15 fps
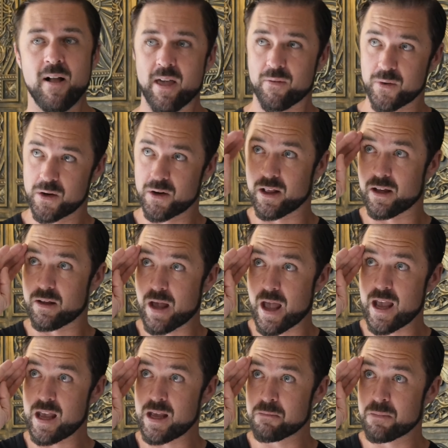if we were to
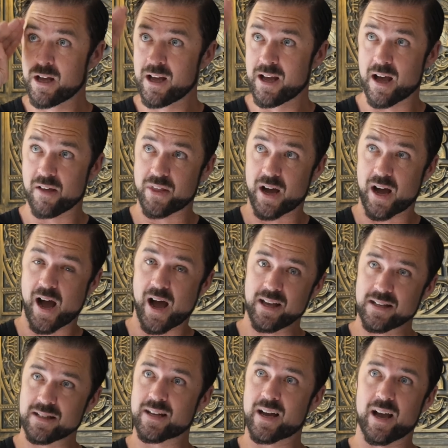aim at the
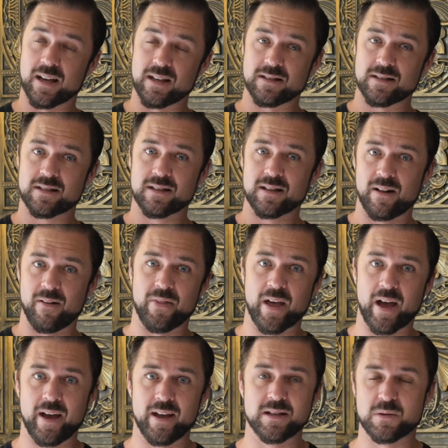highest heights? And
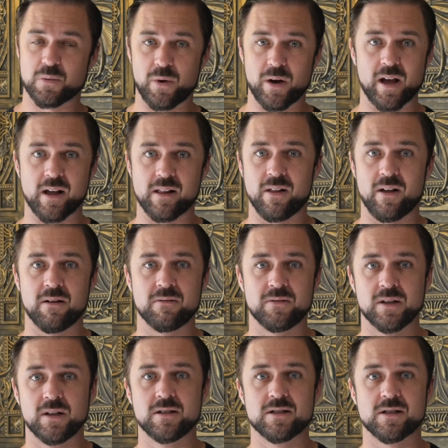that is what I love
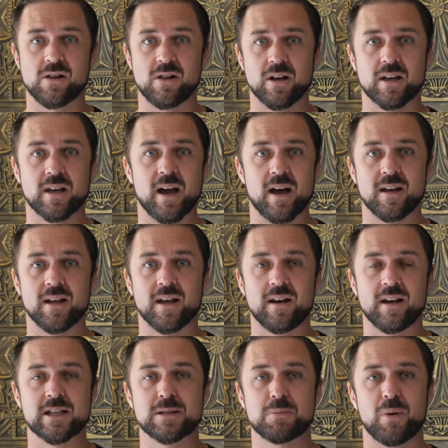to look at and
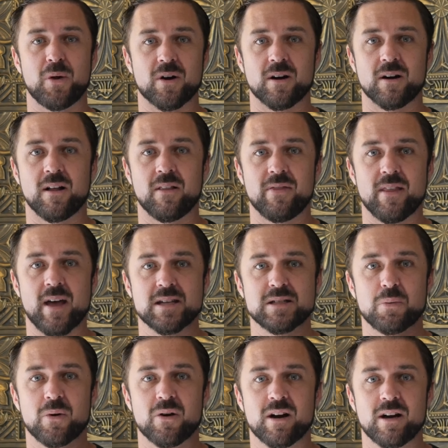explore. And that's
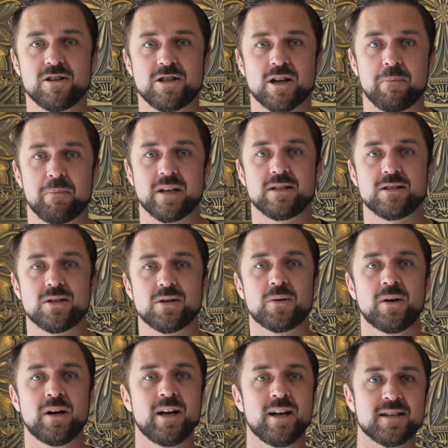where we're going to jump into
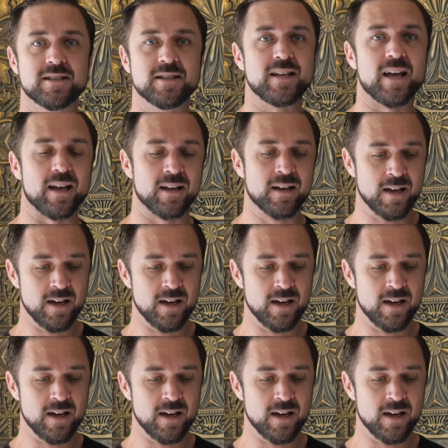today.